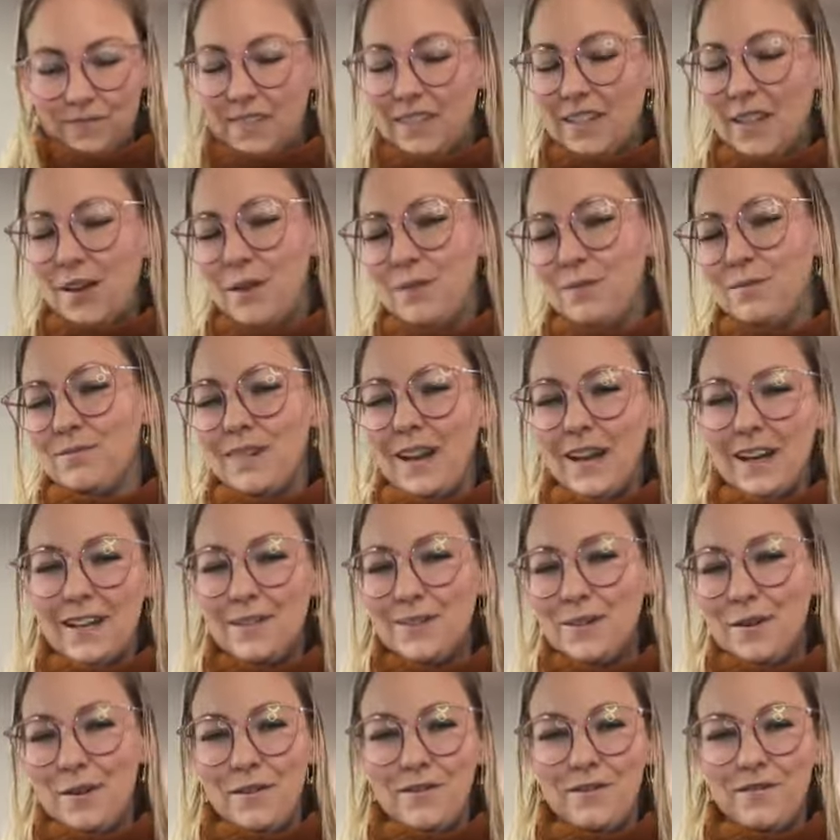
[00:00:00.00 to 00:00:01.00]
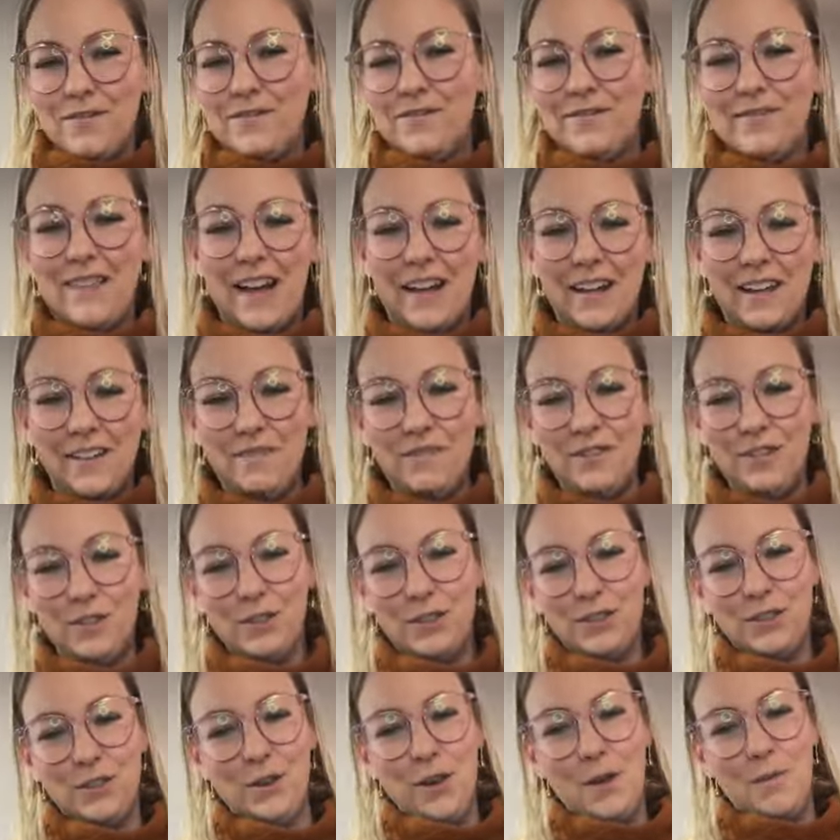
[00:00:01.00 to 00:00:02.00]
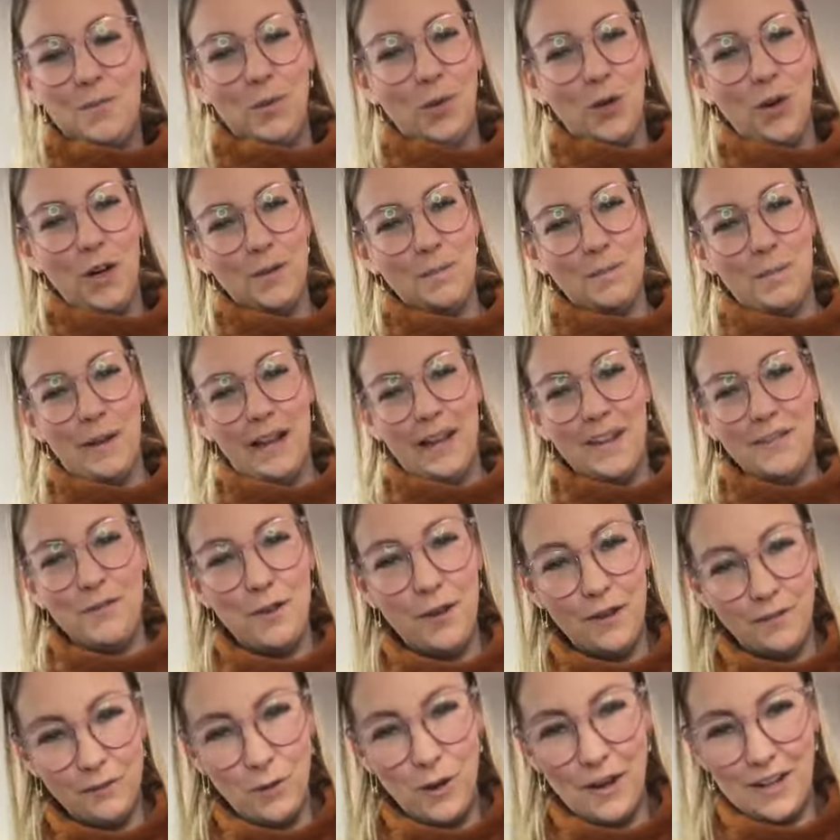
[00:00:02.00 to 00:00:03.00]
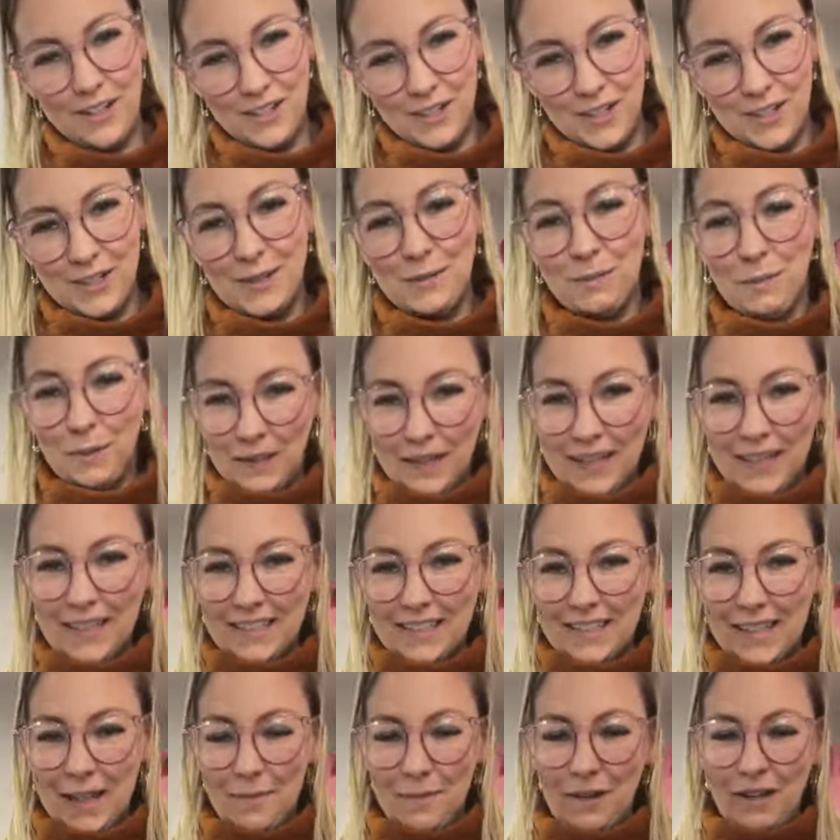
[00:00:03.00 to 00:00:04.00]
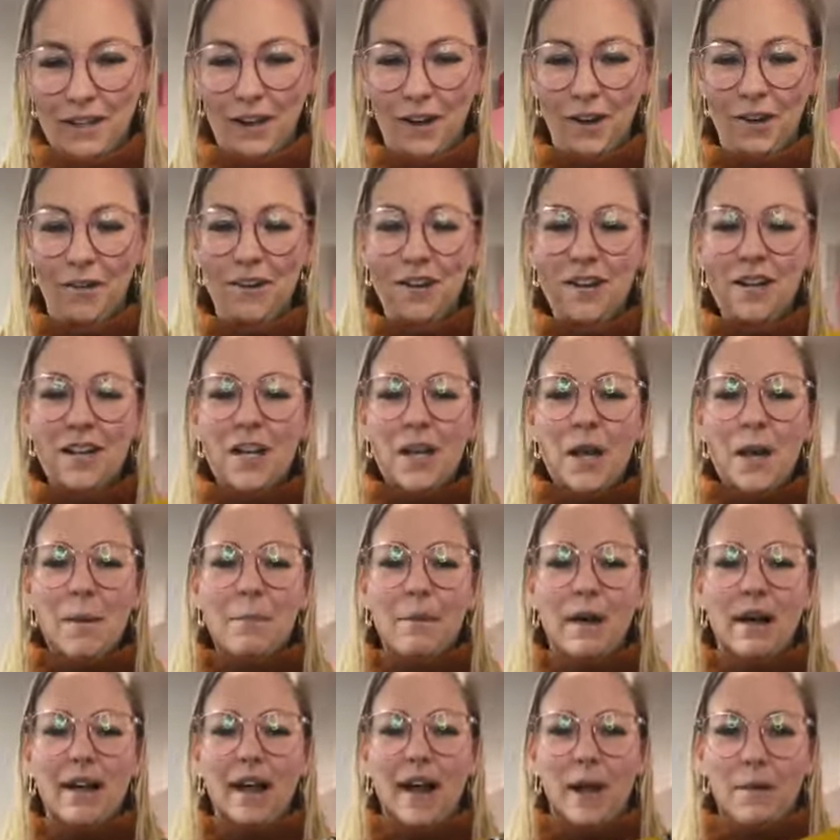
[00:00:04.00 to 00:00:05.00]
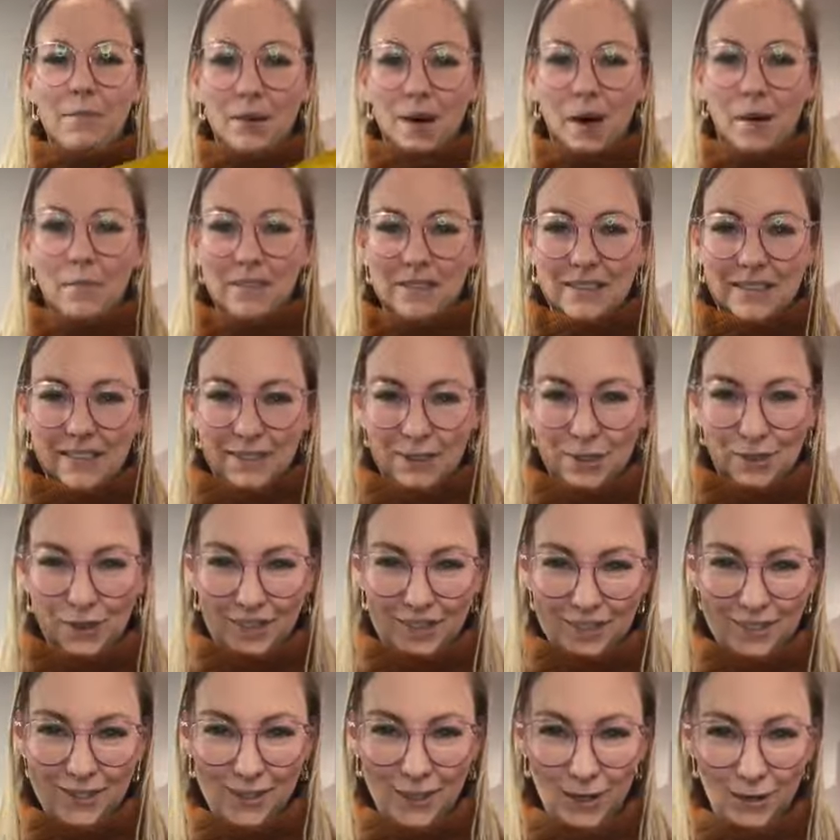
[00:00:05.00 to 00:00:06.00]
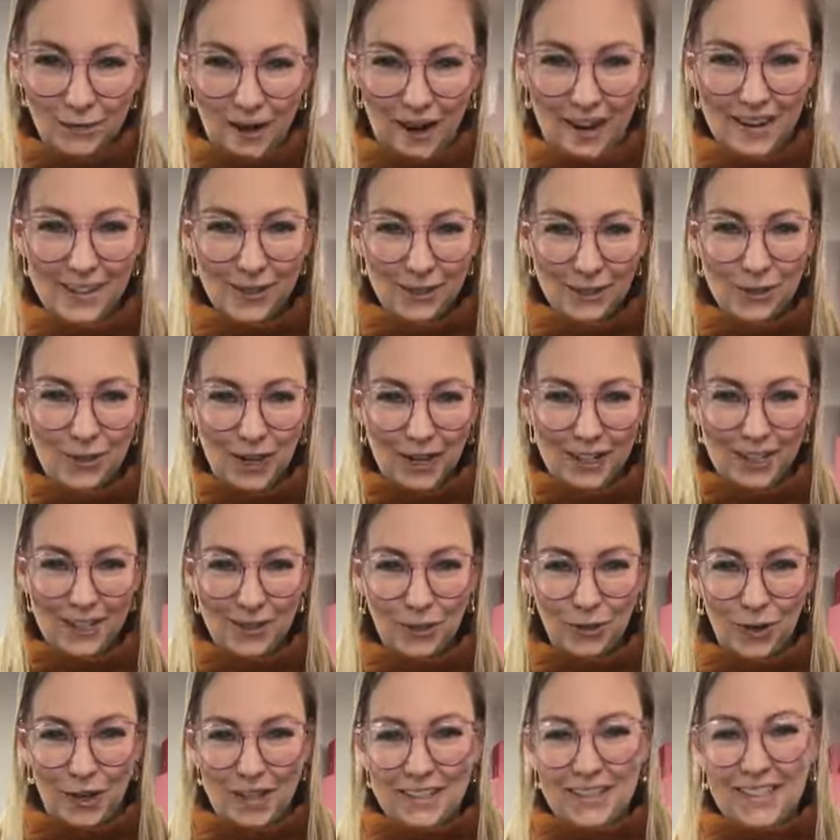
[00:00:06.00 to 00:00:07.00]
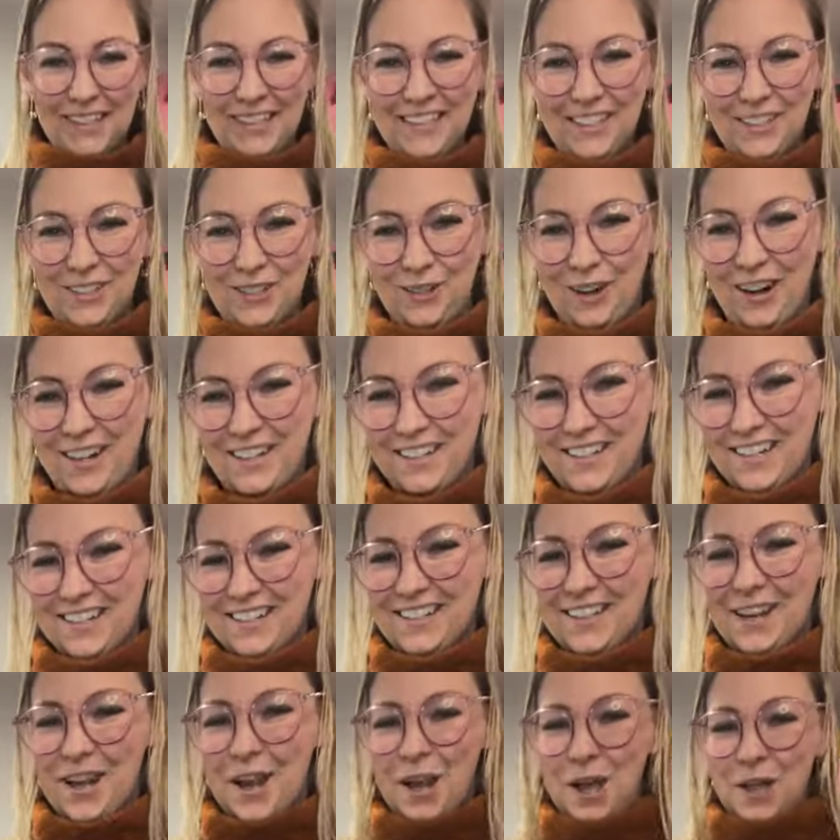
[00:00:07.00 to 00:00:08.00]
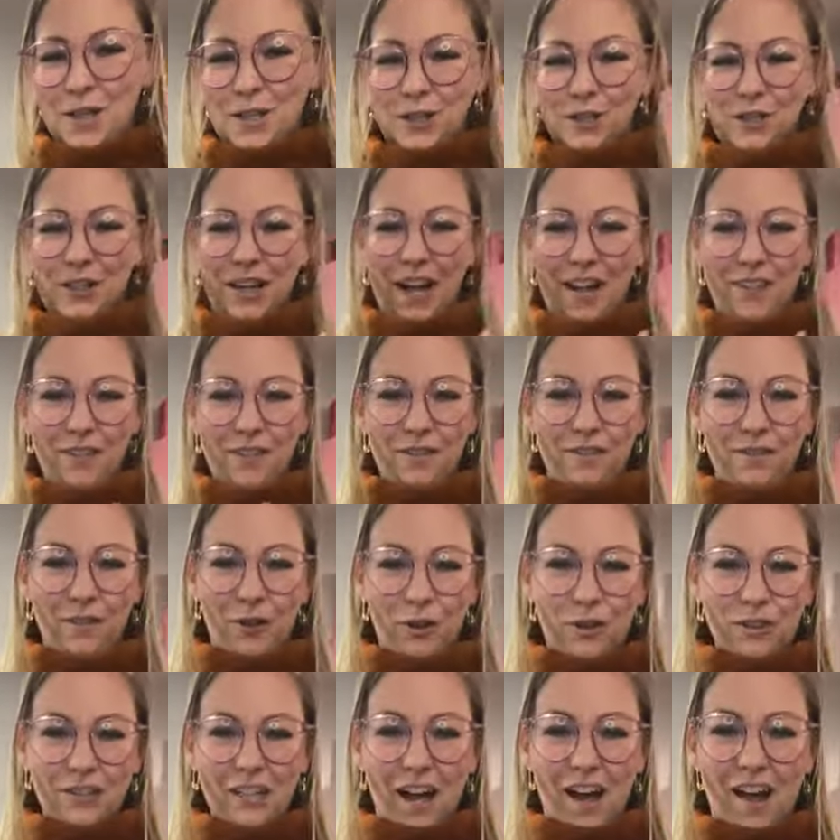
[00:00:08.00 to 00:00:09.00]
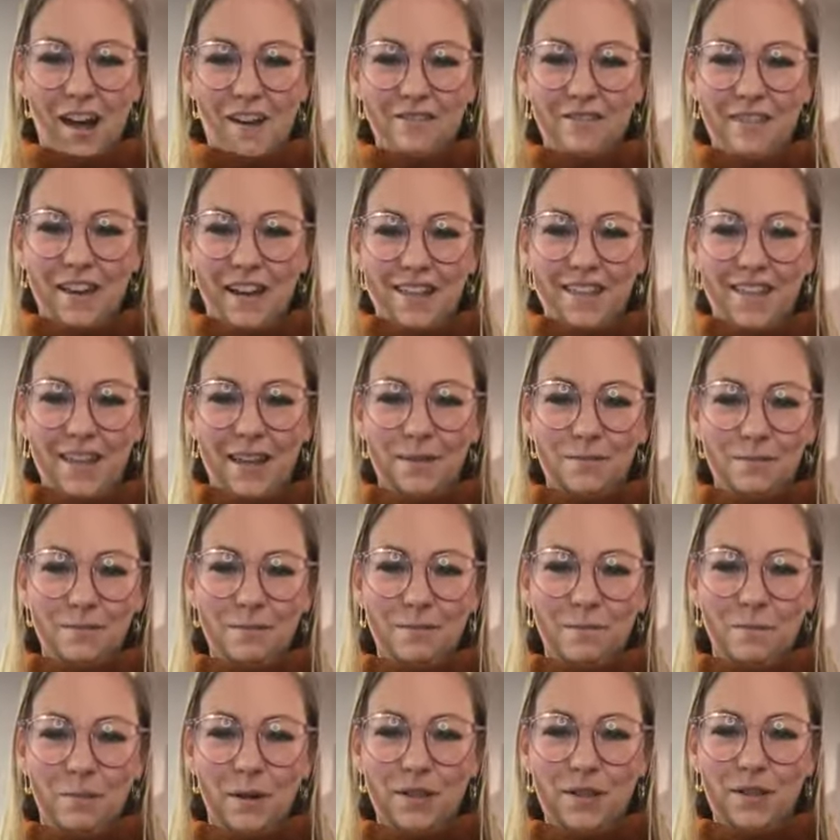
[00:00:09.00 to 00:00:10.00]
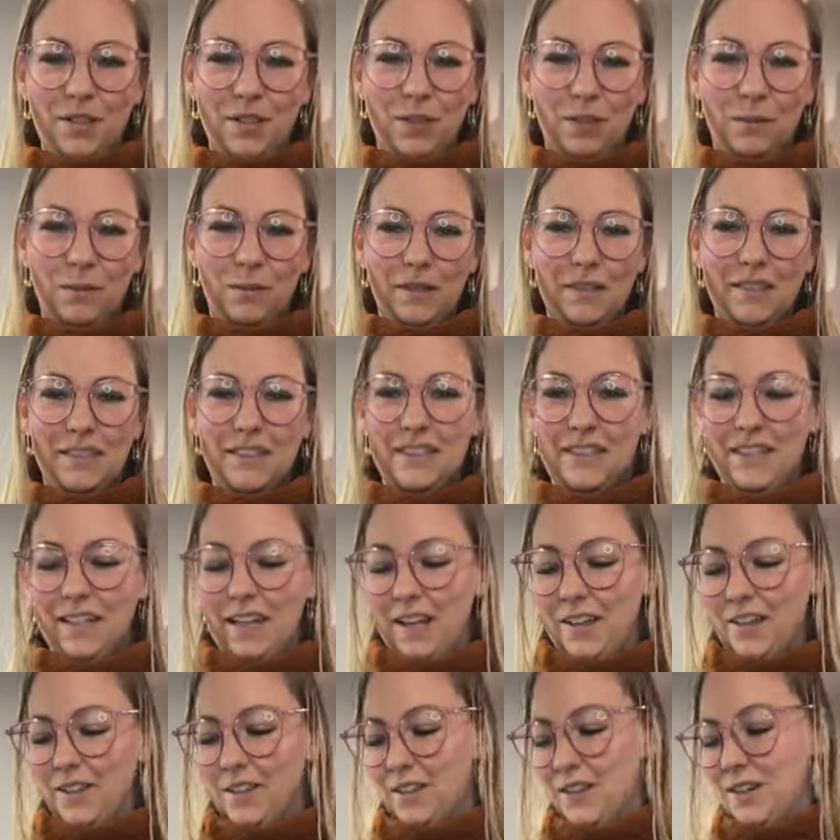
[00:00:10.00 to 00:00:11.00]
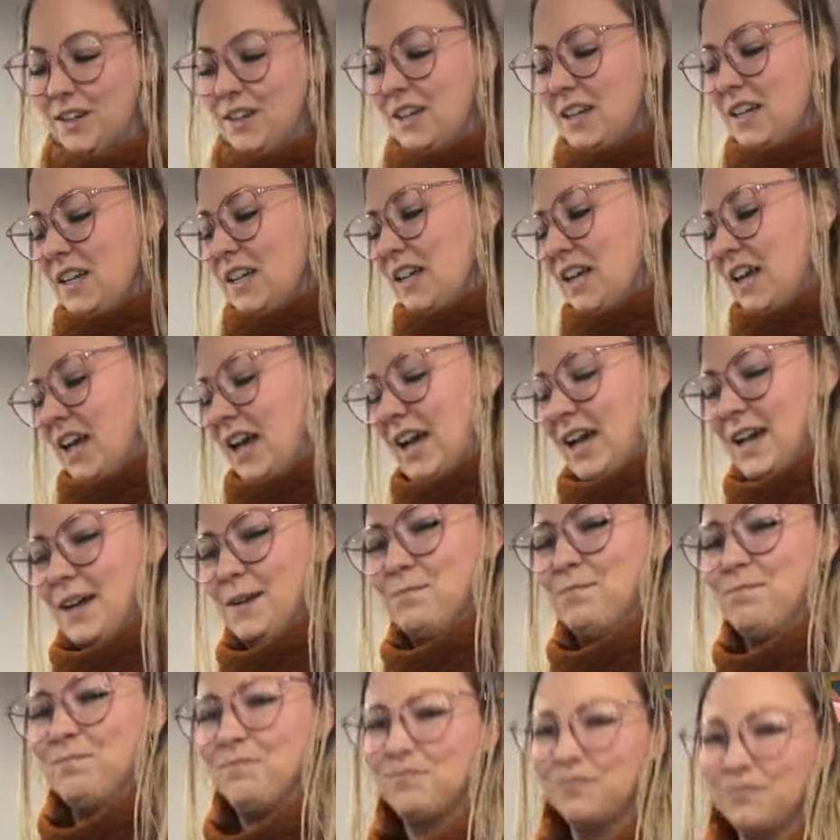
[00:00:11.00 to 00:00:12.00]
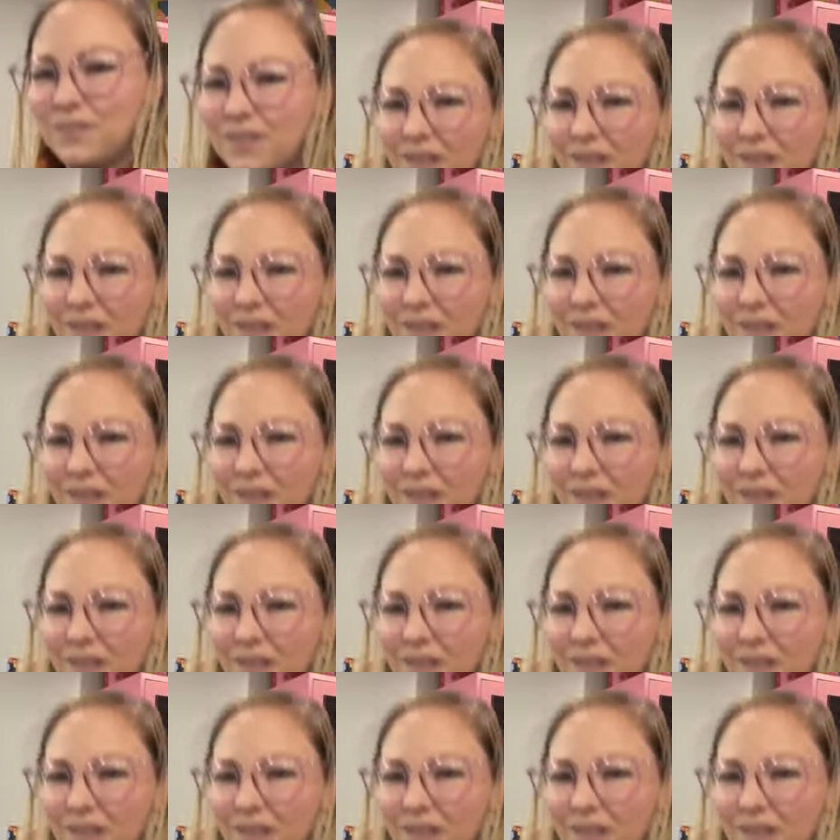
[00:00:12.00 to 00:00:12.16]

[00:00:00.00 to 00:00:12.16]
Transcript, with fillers: So I don't know if that confused you all more, but if you have questions, please let me know. But I promise the instructions are right, so just trust the instructions. You'll cut the fold off and then put the two pieces together um,